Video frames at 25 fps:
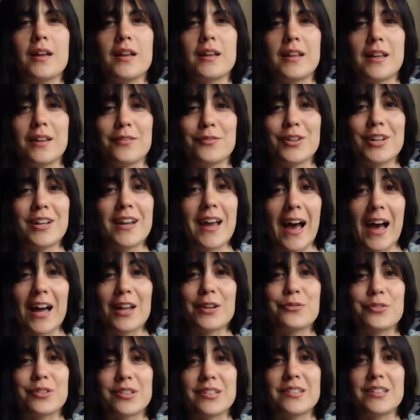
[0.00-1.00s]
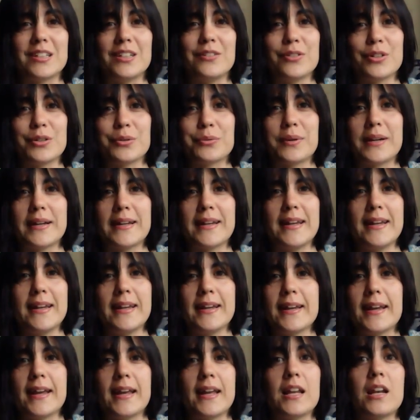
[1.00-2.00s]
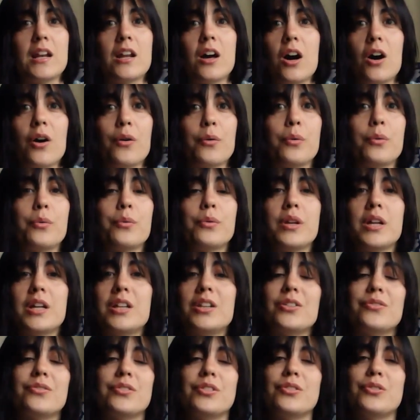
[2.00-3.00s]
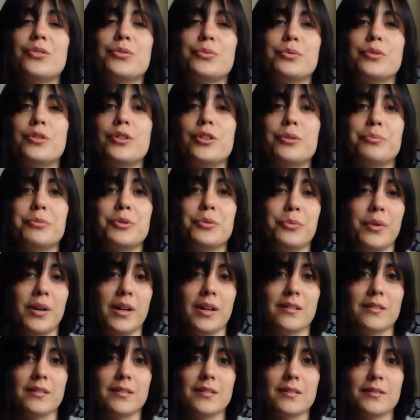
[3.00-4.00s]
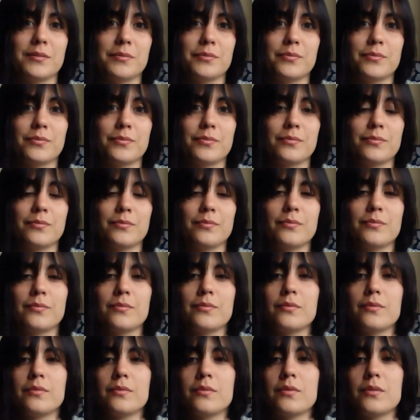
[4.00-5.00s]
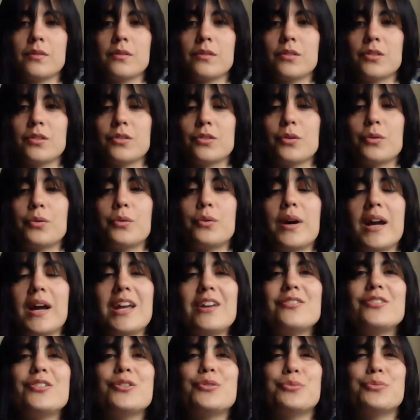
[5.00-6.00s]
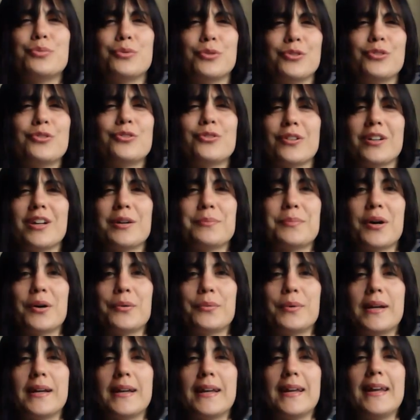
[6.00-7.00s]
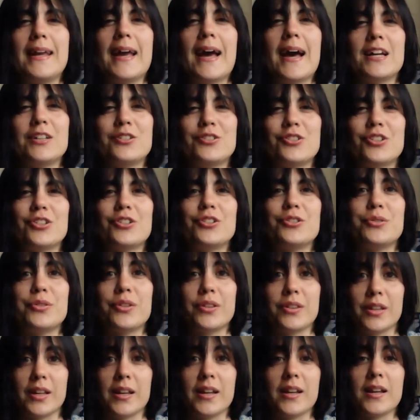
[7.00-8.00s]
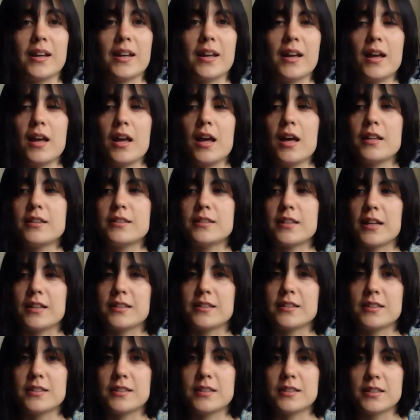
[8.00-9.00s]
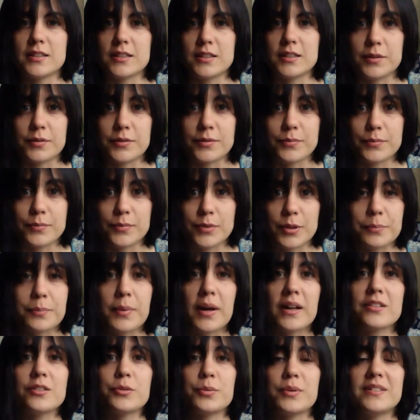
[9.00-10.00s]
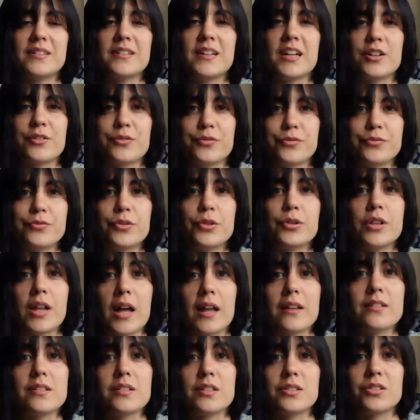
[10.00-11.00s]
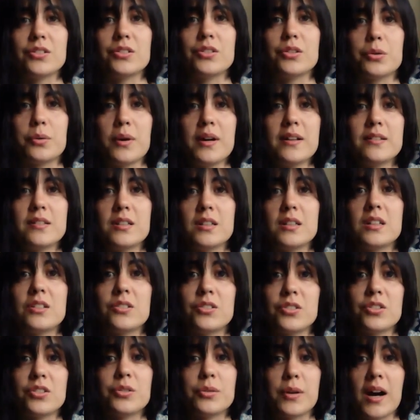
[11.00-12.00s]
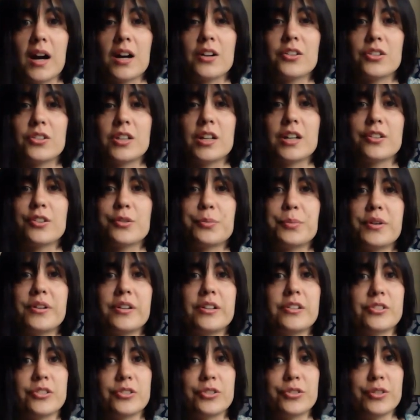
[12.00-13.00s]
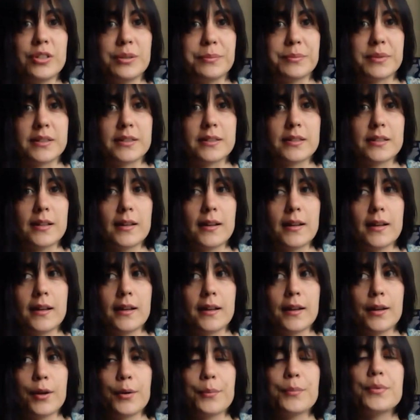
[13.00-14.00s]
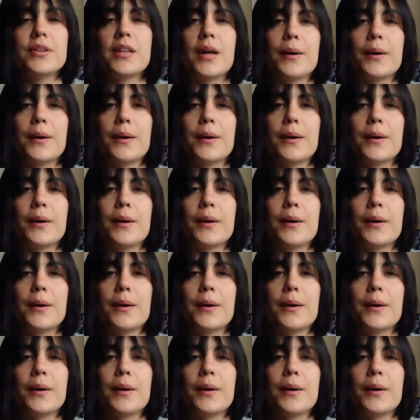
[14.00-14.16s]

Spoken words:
giving and receiving Reiki in our own individual human ways. So if you're wondering about Reiki, I do think that the best way to get a full answer to the question is to actually experience a treatment. But